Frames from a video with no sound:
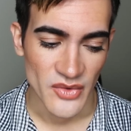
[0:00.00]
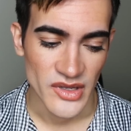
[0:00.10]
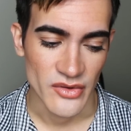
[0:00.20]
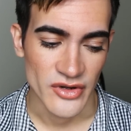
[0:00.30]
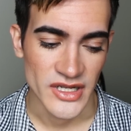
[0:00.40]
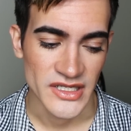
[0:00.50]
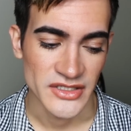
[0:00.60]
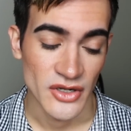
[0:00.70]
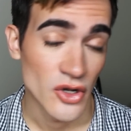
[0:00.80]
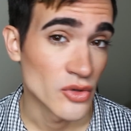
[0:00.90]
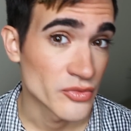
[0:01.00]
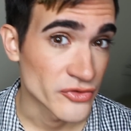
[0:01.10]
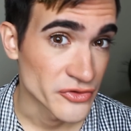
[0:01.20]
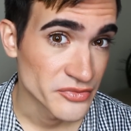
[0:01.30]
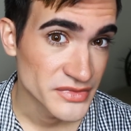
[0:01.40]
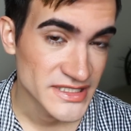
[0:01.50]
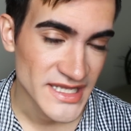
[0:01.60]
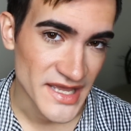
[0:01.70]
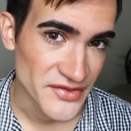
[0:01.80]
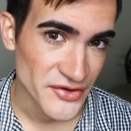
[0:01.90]
we were in homeroom
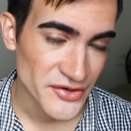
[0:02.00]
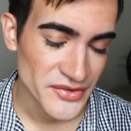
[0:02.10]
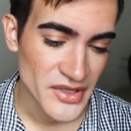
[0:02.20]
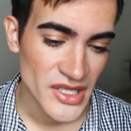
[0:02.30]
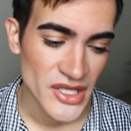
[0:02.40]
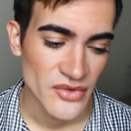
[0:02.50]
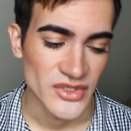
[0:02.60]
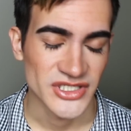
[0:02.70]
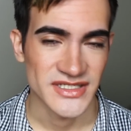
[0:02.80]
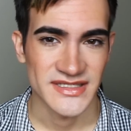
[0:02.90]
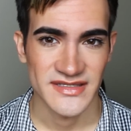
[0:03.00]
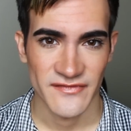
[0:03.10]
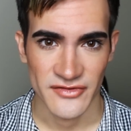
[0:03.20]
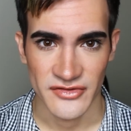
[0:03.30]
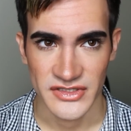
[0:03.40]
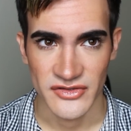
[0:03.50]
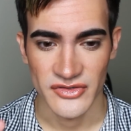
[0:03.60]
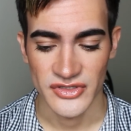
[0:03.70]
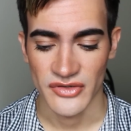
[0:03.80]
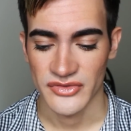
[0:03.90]
together, which is, for those of
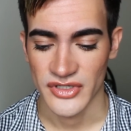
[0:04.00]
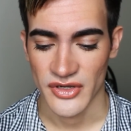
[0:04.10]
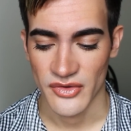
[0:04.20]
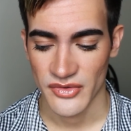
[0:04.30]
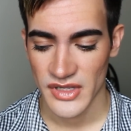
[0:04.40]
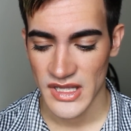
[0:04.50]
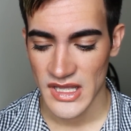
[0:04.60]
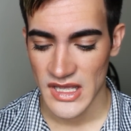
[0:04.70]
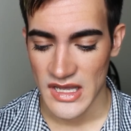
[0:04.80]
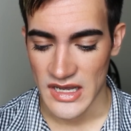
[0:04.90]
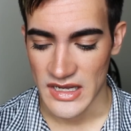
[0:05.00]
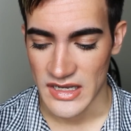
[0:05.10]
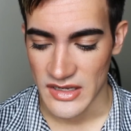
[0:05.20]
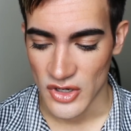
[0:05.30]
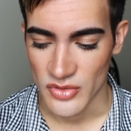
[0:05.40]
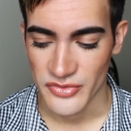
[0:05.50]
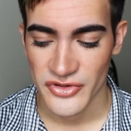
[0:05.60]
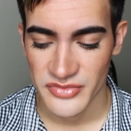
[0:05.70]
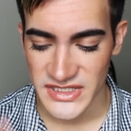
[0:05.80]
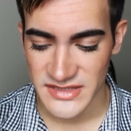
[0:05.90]
you who don't know,
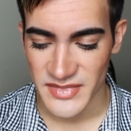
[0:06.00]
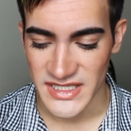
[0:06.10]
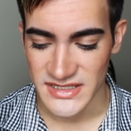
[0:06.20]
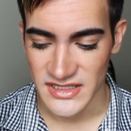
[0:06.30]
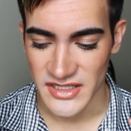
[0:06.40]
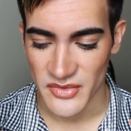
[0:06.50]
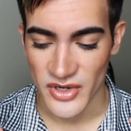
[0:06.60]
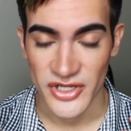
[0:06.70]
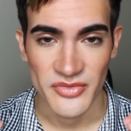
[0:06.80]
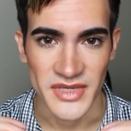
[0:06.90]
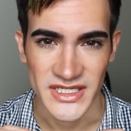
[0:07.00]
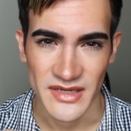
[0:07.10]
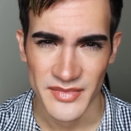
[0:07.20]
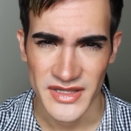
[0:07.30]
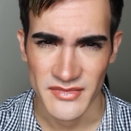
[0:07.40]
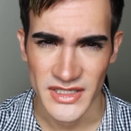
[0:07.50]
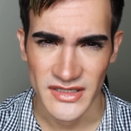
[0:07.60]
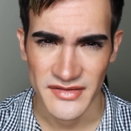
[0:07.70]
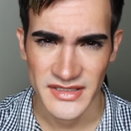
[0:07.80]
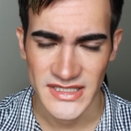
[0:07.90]
homeroom is basically where you meet up in the
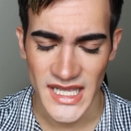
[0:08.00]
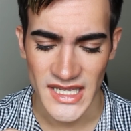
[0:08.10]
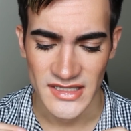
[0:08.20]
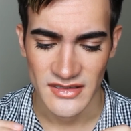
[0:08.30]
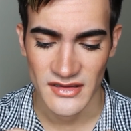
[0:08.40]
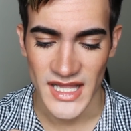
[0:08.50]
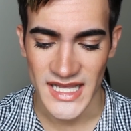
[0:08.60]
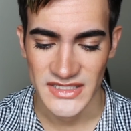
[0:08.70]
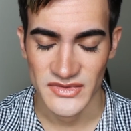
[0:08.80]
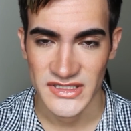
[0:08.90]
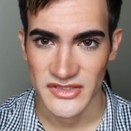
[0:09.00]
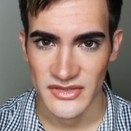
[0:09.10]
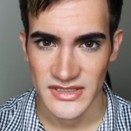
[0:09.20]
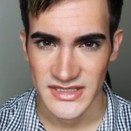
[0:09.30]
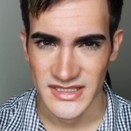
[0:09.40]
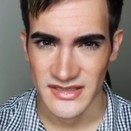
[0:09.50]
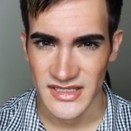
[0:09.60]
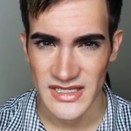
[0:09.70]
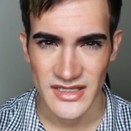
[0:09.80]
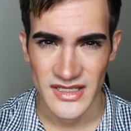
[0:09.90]
middle of the day in a class with students
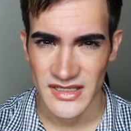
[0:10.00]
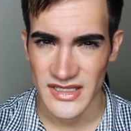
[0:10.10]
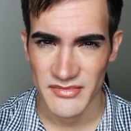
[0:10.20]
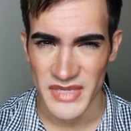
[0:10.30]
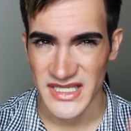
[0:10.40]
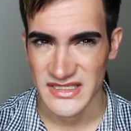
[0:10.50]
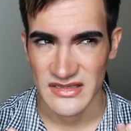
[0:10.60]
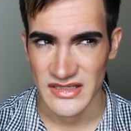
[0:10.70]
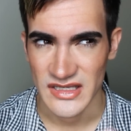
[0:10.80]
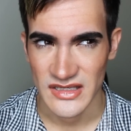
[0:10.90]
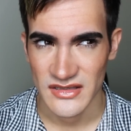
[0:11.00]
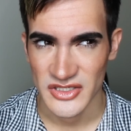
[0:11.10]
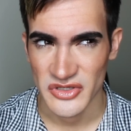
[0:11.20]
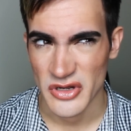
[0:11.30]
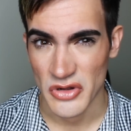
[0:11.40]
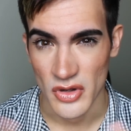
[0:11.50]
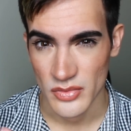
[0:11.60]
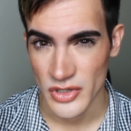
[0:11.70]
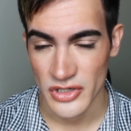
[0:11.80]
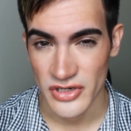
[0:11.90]
and eat, basically do your
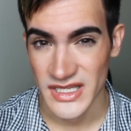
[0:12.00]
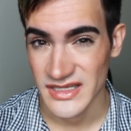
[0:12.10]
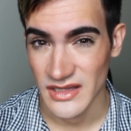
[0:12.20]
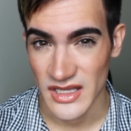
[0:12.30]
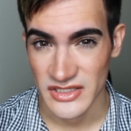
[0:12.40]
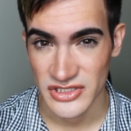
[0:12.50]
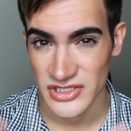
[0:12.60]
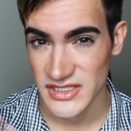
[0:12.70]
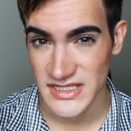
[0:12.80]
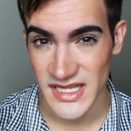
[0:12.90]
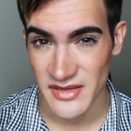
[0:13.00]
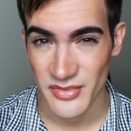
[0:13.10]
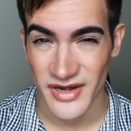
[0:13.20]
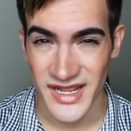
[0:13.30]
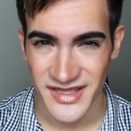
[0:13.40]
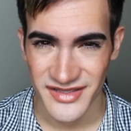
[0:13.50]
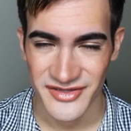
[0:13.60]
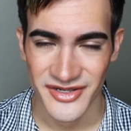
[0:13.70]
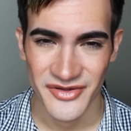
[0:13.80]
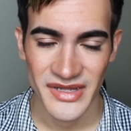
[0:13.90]
homework or eat lunch, just take a break,
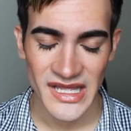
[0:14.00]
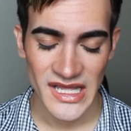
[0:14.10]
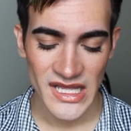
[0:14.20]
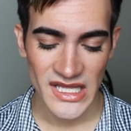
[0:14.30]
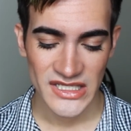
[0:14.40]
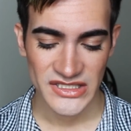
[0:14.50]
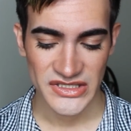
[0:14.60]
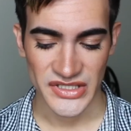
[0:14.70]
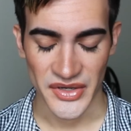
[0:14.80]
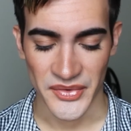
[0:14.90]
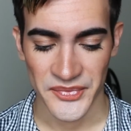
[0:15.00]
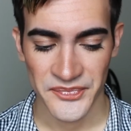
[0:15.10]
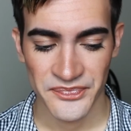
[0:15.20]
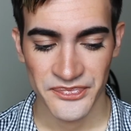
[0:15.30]
you know. So